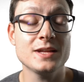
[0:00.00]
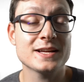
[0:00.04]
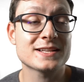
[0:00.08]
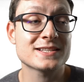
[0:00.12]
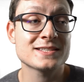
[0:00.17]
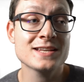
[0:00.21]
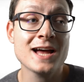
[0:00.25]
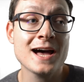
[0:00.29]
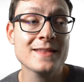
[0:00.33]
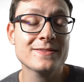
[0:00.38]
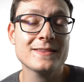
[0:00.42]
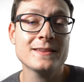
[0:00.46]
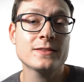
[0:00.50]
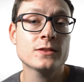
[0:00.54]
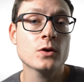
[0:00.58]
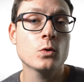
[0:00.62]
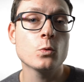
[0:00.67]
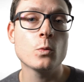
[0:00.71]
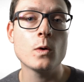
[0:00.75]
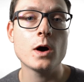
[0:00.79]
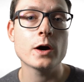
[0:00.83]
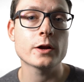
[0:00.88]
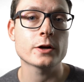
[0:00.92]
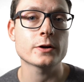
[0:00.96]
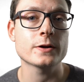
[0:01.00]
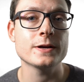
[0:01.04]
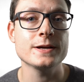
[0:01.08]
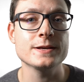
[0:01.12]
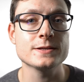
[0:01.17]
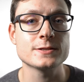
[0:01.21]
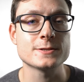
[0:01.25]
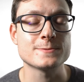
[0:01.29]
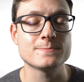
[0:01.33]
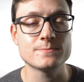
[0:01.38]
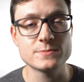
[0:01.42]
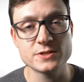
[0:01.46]
It's not that the water
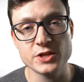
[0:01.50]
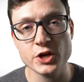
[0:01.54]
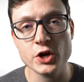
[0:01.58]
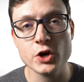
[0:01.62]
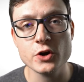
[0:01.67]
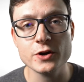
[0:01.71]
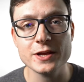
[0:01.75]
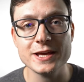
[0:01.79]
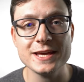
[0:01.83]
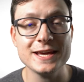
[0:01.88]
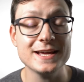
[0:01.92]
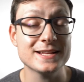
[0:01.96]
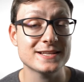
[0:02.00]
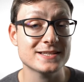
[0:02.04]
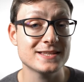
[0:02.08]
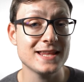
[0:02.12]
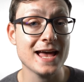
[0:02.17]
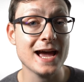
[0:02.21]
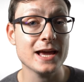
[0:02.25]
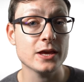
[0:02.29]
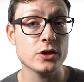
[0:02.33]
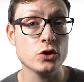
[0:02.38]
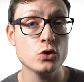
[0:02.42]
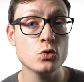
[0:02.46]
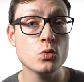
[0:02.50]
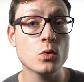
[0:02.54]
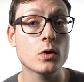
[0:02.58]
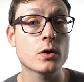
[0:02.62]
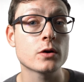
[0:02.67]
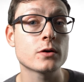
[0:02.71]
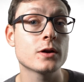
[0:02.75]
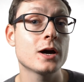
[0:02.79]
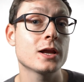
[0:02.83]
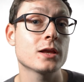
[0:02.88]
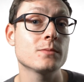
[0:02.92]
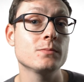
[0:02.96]
is dirty, it's that you
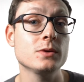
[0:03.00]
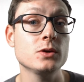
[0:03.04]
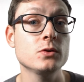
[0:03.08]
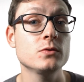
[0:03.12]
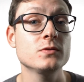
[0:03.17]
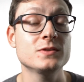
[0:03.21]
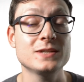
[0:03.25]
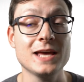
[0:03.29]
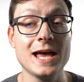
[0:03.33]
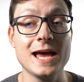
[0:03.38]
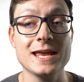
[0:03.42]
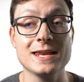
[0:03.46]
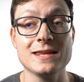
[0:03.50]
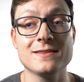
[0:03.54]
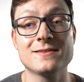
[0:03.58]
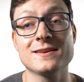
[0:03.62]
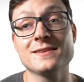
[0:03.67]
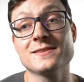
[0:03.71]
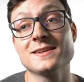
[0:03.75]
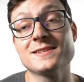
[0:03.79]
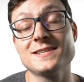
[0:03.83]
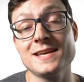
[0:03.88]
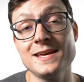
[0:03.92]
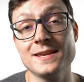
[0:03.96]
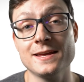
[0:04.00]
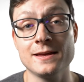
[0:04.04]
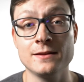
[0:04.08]
are not immune to anything that's in